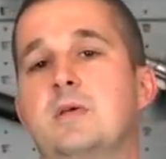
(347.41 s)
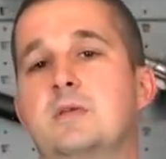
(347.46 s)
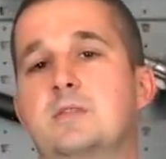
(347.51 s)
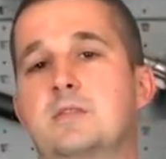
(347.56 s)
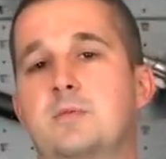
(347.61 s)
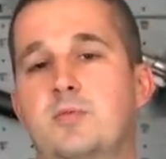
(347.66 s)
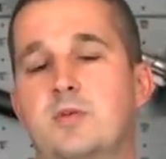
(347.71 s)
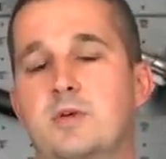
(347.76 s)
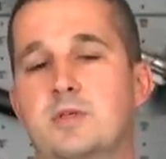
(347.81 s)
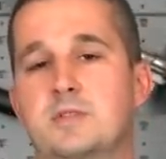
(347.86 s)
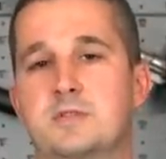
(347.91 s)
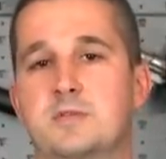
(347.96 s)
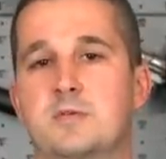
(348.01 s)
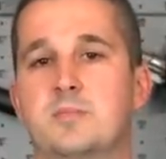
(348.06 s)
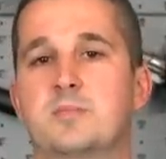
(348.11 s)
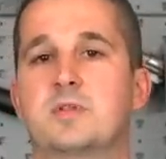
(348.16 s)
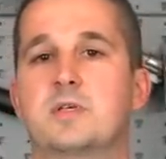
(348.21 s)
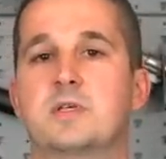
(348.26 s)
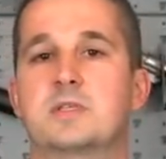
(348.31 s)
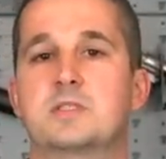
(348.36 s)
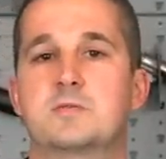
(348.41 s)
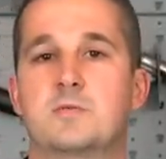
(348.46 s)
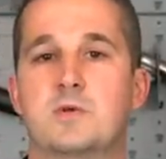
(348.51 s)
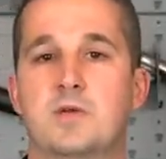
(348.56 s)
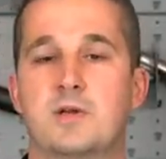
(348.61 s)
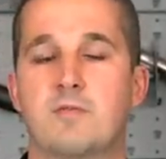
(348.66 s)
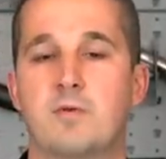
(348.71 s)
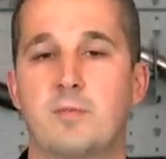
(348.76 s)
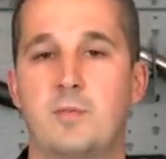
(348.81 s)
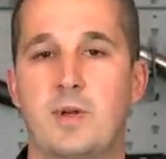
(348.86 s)
suppressor plus
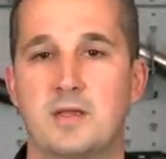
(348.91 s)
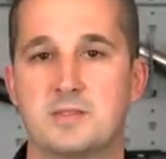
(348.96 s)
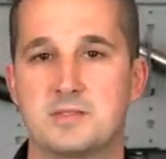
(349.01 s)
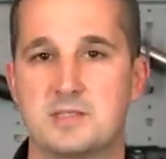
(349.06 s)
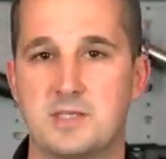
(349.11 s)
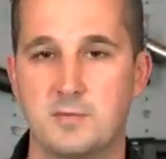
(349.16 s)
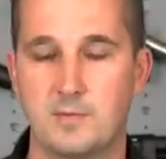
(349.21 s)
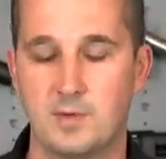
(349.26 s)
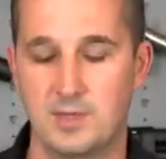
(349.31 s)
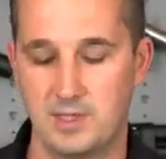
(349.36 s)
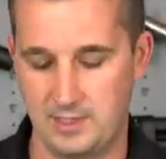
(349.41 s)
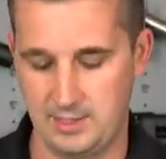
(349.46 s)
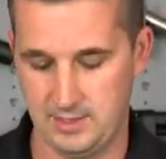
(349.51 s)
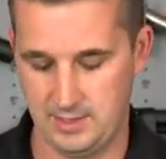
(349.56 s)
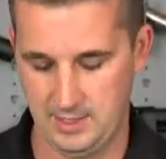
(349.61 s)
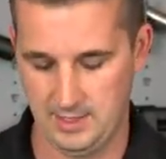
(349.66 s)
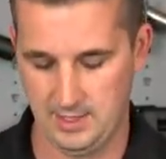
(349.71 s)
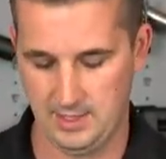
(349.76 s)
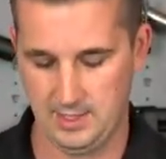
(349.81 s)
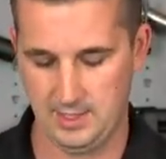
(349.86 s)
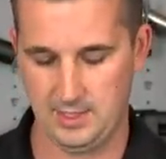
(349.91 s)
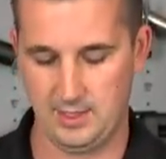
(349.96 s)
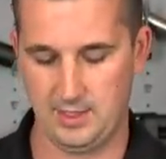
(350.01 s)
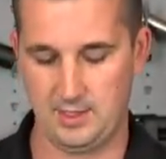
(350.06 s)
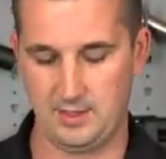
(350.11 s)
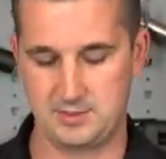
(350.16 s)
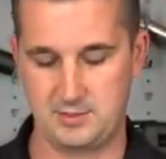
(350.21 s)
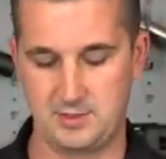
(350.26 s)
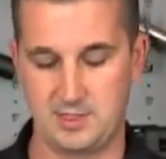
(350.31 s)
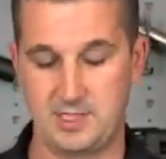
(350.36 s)
whatever mounts they wanted.
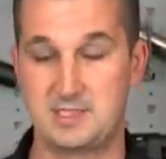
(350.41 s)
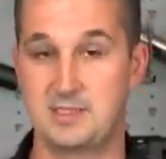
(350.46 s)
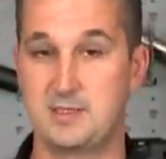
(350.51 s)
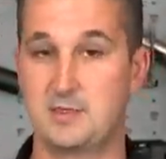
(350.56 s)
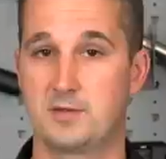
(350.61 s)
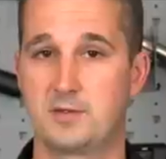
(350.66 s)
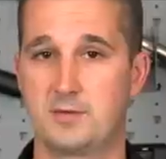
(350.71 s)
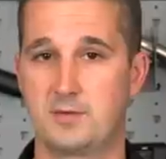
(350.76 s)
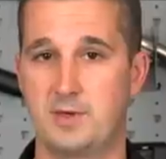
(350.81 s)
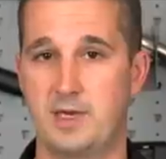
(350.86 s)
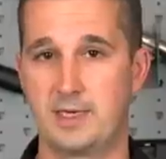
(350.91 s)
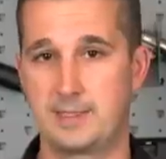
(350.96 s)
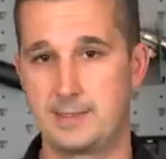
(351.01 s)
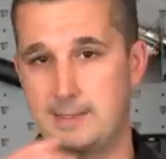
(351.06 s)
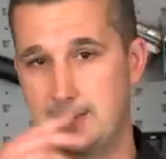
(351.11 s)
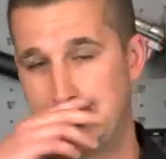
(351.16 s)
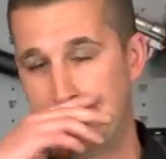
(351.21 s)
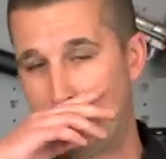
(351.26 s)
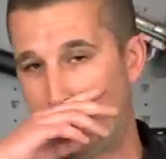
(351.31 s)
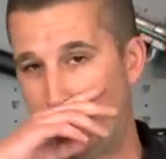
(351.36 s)
Uh, so they sell direct.